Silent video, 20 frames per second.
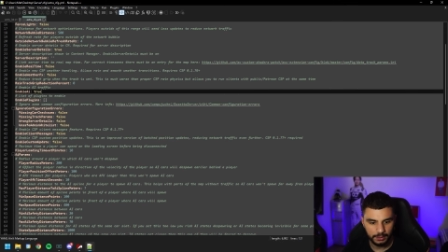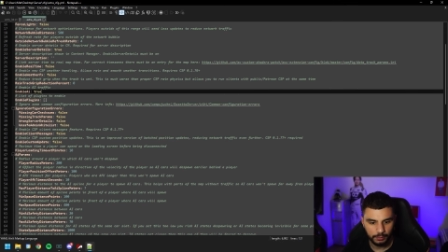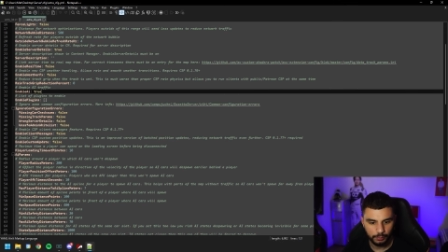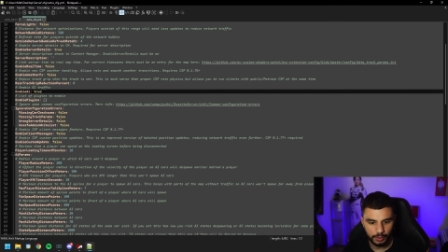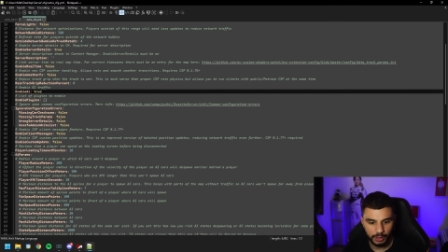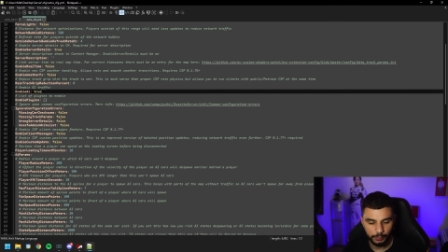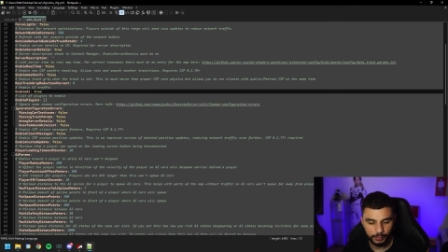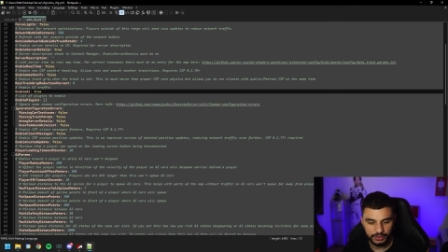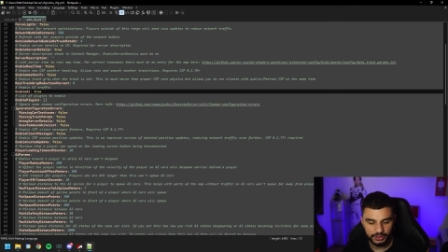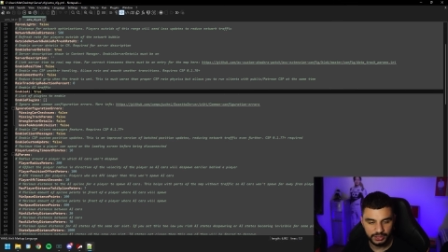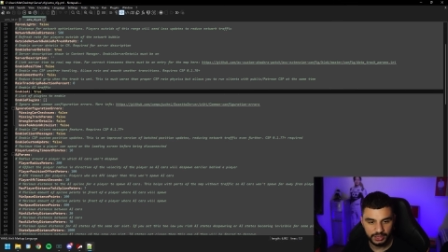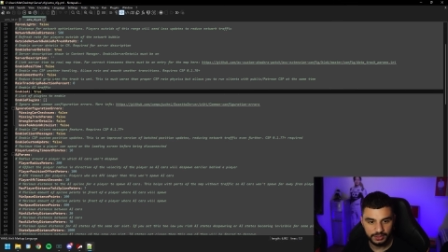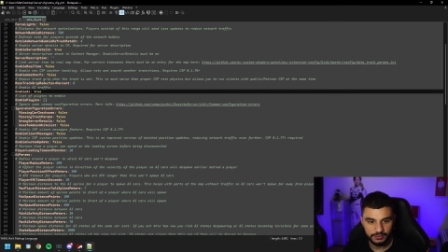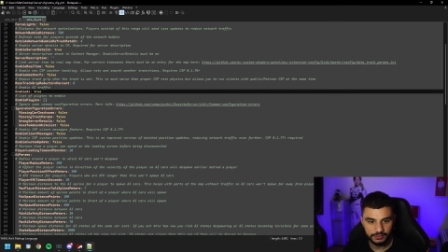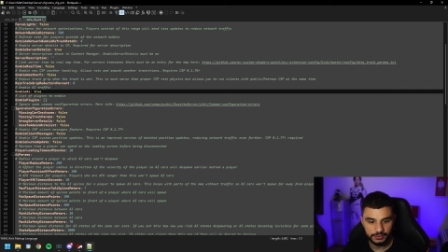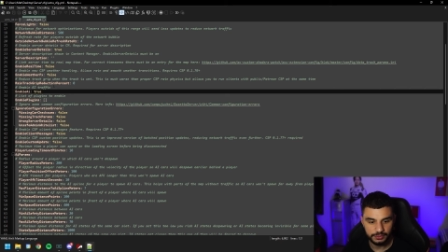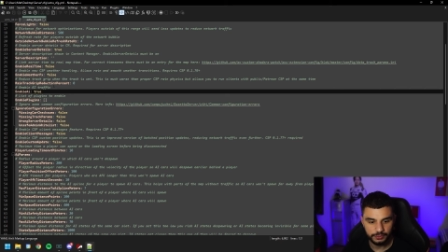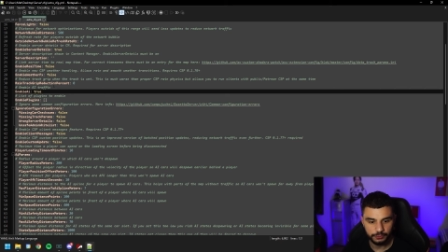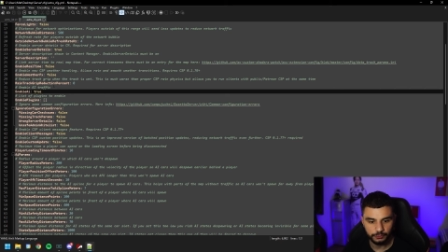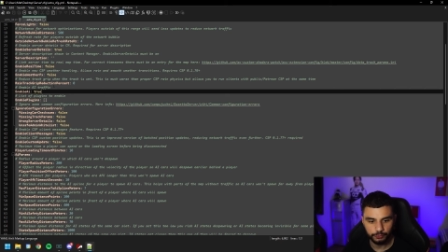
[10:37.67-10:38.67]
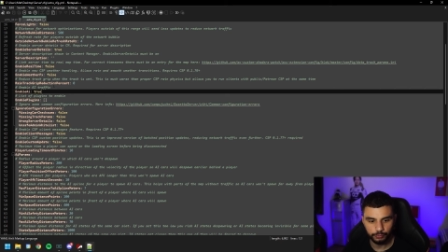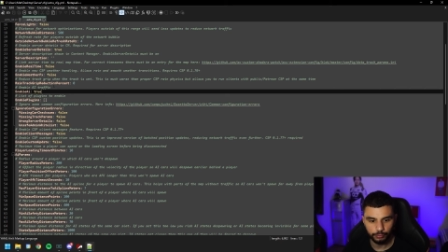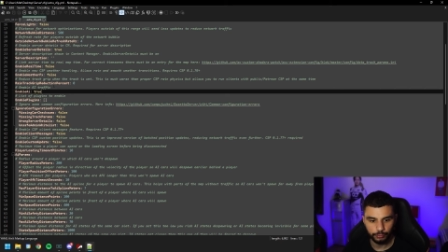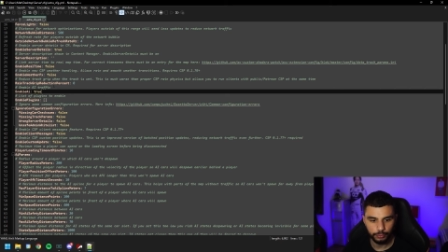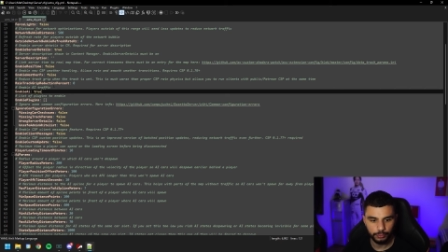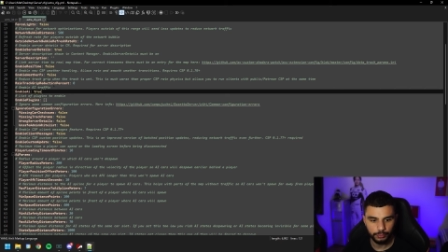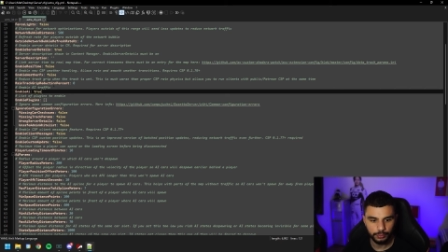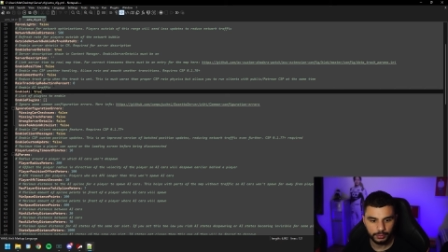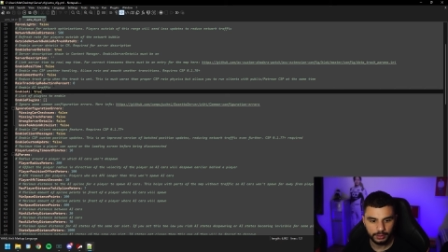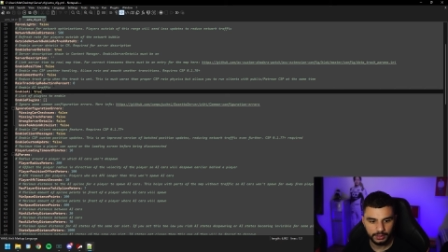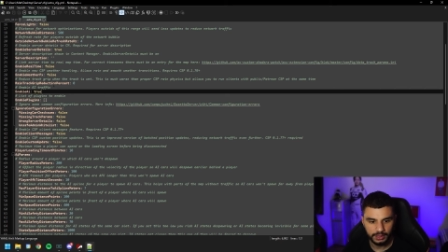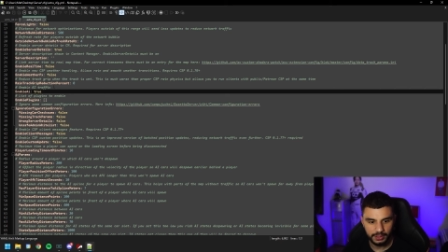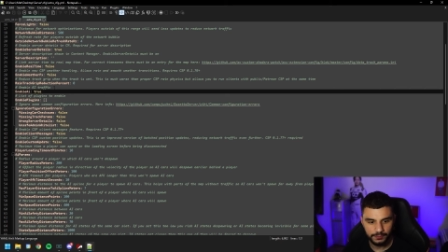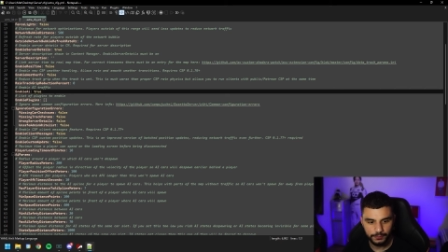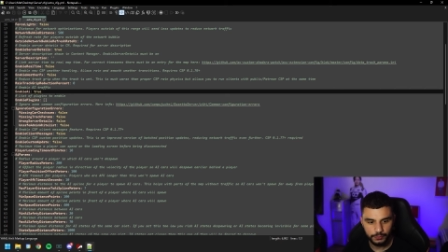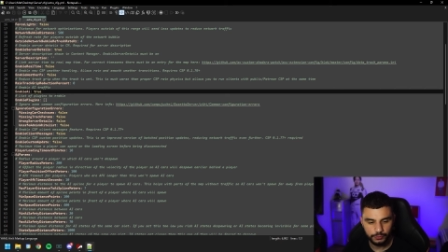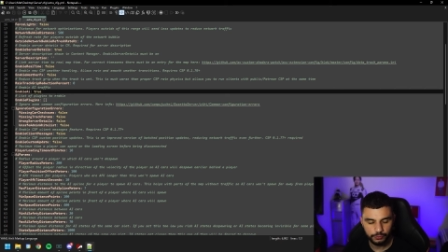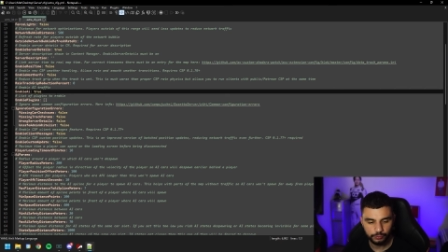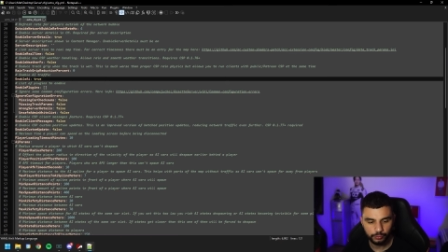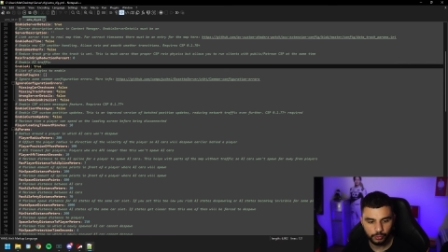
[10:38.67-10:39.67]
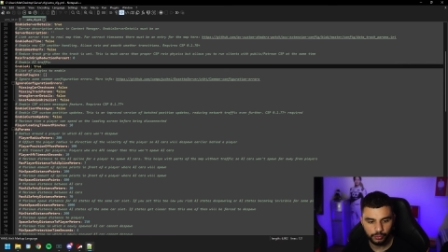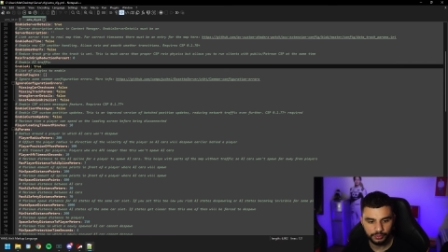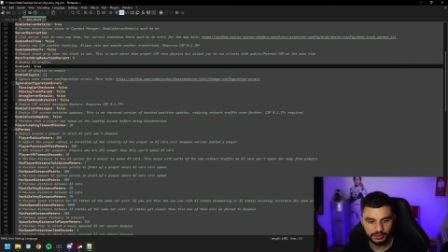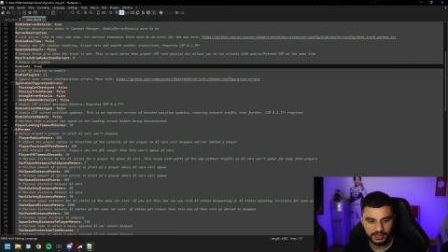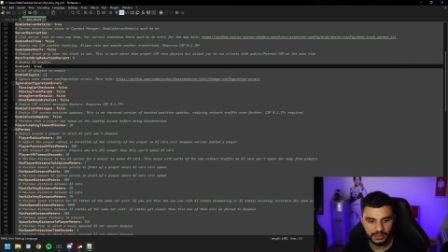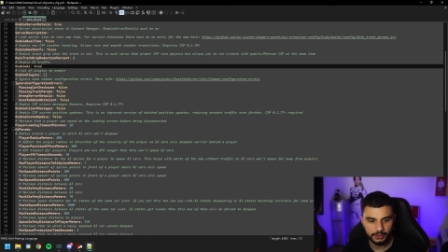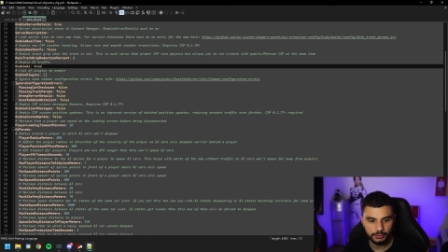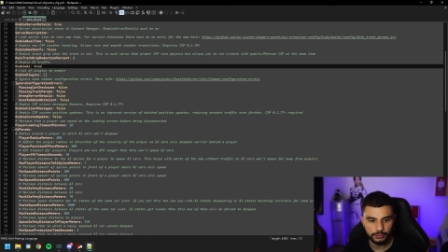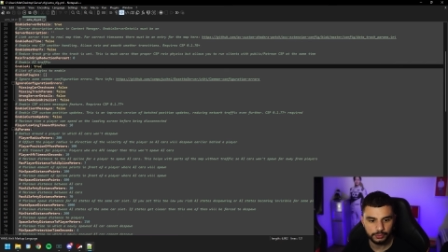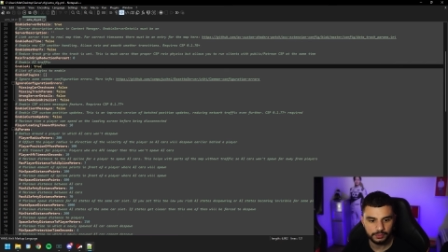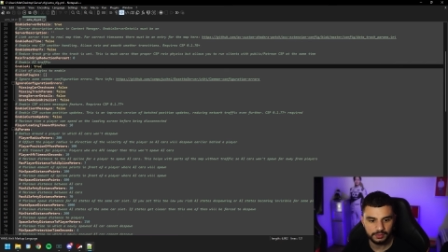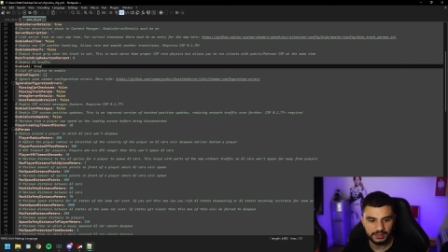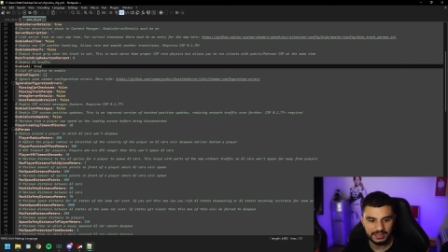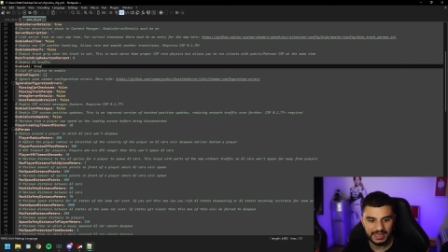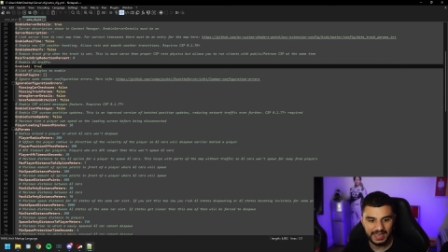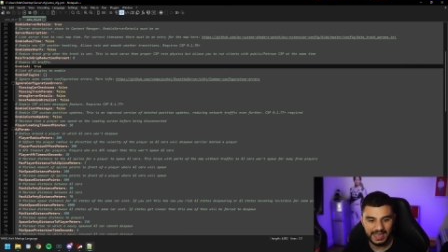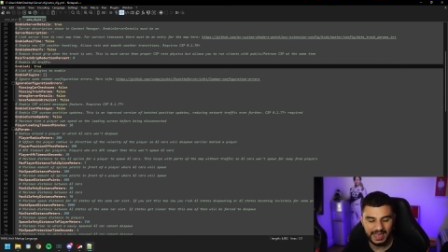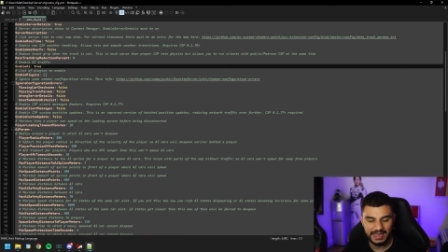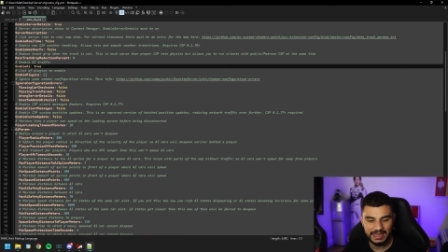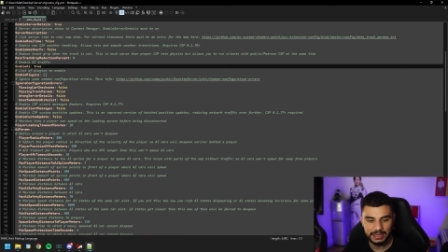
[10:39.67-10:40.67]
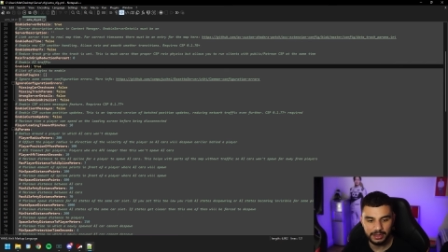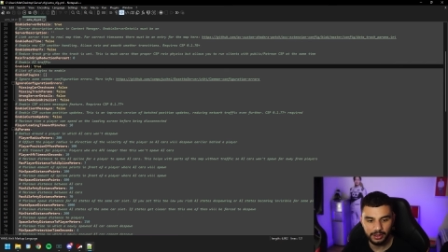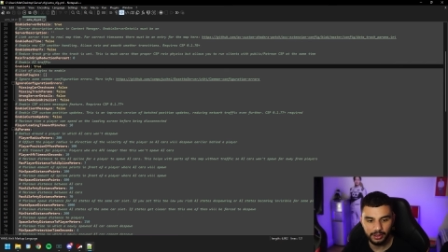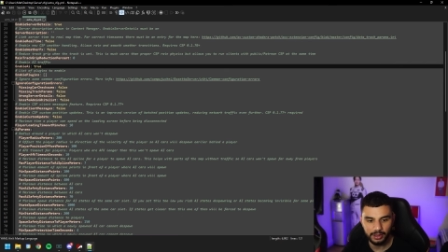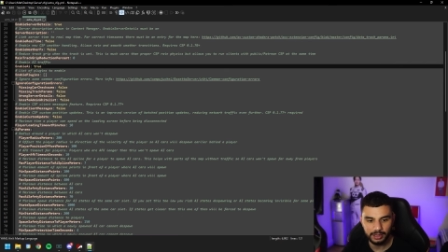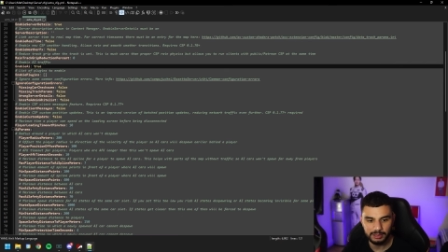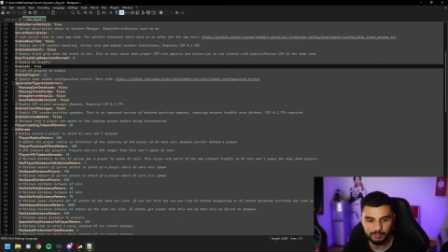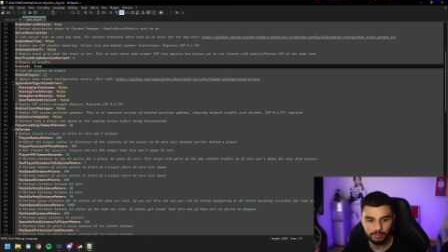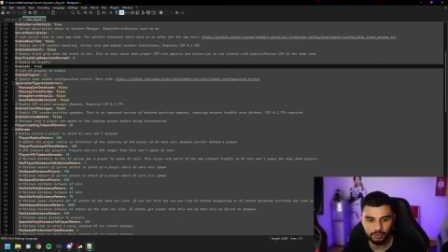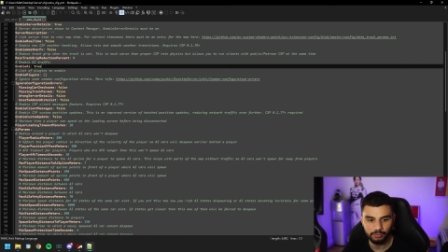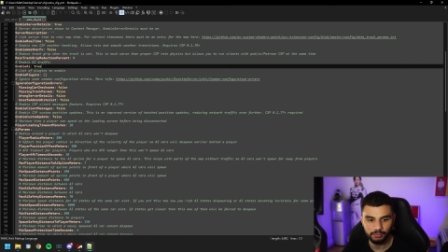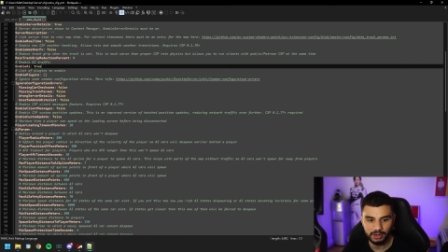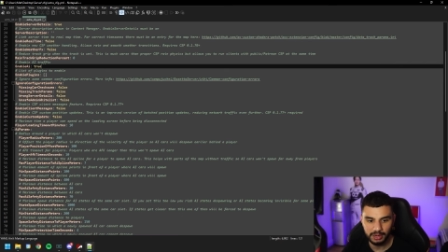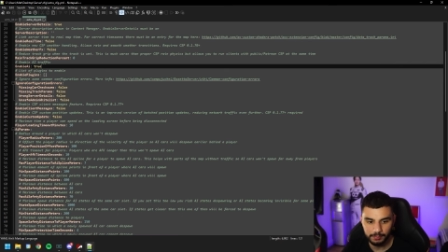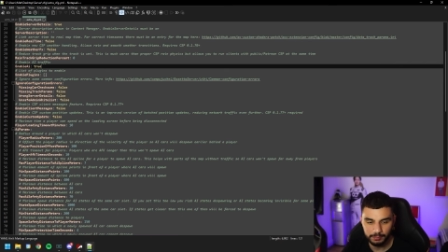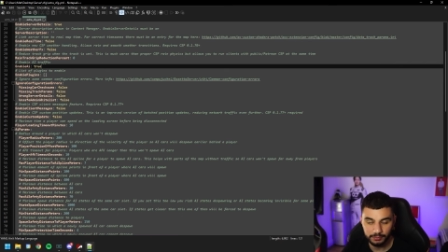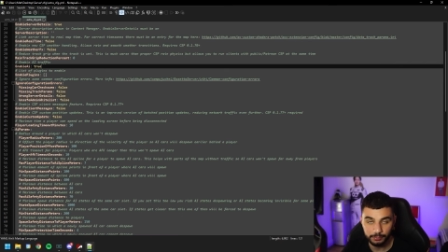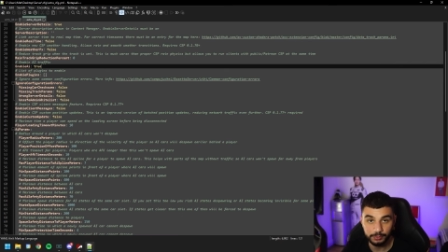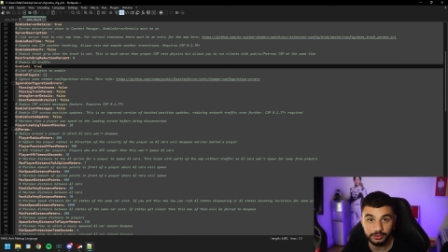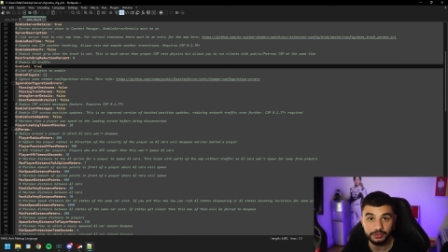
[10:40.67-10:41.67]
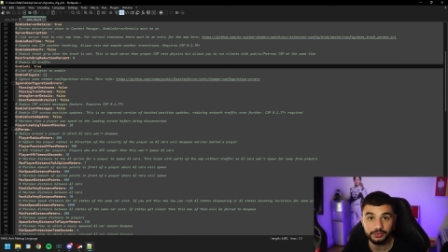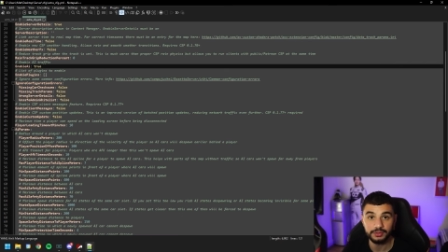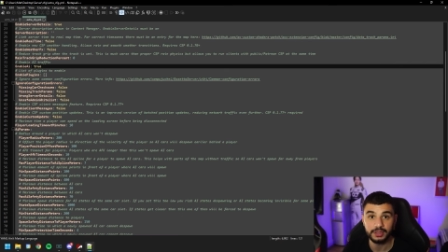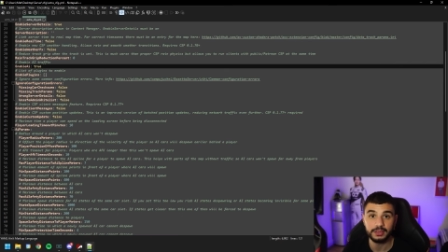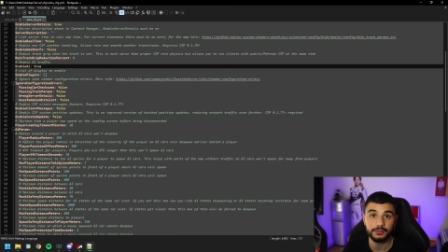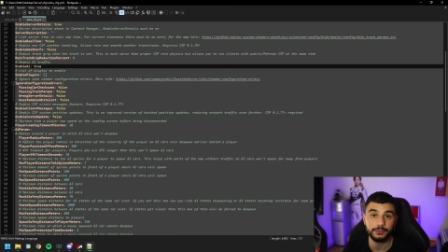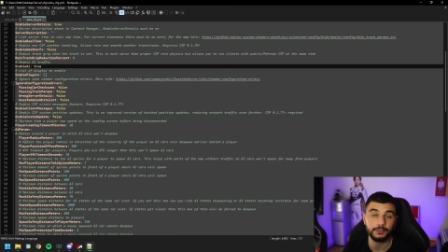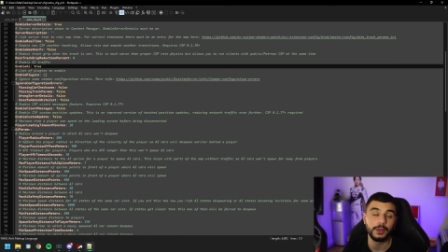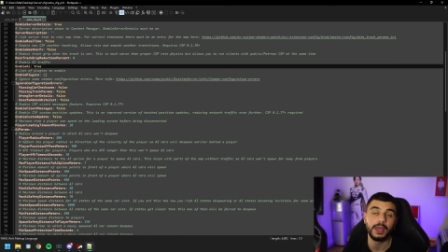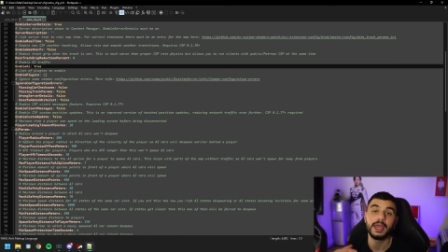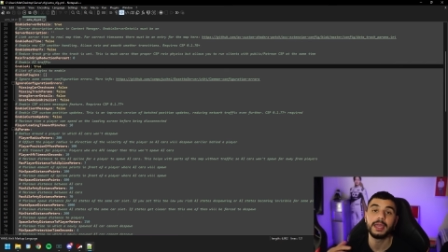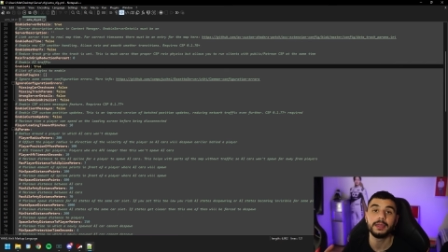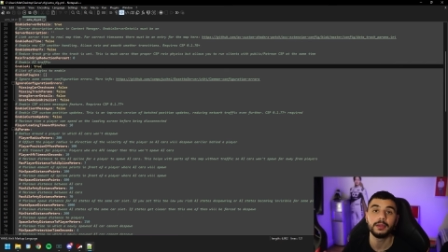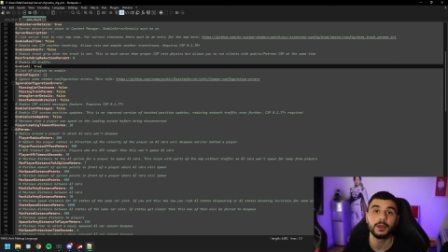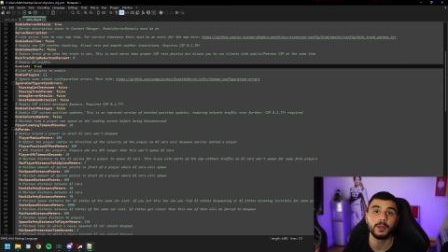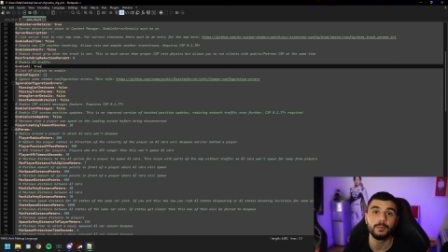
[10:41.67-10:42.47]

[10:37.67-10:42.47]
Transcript: where we changed it to true, if you scroll down, you'll see AI params, which stands for AI